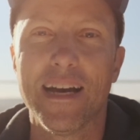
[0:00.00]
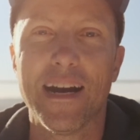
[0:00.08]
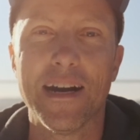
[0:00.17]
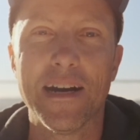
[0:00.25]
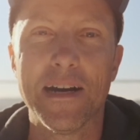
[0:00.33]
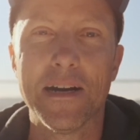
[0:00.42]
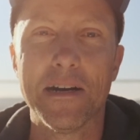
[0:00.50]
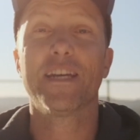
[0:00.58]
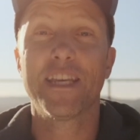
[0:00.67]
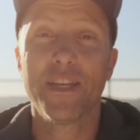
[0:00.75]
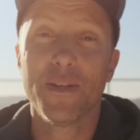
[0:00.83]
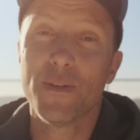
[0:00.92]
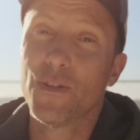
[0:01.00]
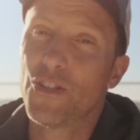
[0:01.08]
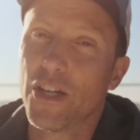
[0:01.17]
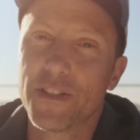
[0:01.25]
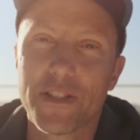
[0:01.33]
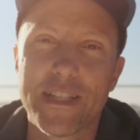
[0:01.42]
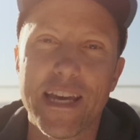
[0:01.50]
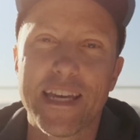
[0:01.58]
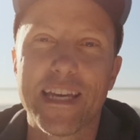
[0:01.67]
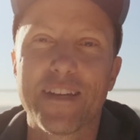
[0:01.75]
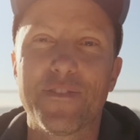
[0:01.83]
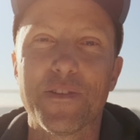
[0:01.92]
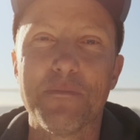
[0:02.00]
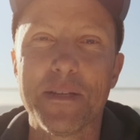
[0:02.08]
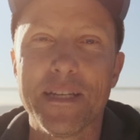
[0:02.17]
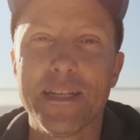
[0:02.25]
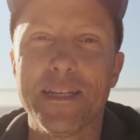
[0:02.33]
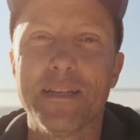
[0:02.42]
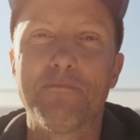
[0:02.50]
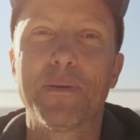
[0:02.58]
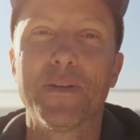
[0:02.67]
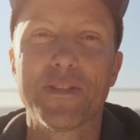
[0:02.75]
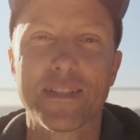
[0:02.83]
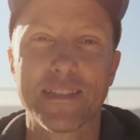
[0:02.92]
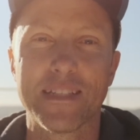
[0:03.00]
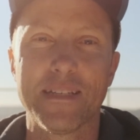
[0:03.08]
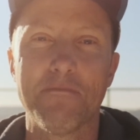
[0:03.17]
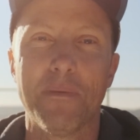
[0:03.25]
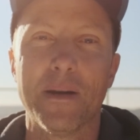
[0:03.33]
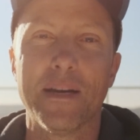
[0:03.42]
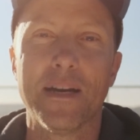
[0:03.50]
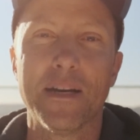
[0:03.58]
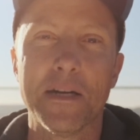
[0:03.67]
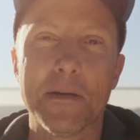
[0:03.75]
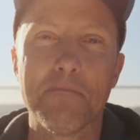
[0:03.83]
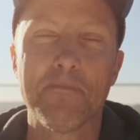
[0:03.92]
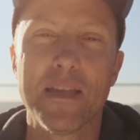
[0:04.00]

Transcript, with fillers: This was a huge undertaking for me personally, but um,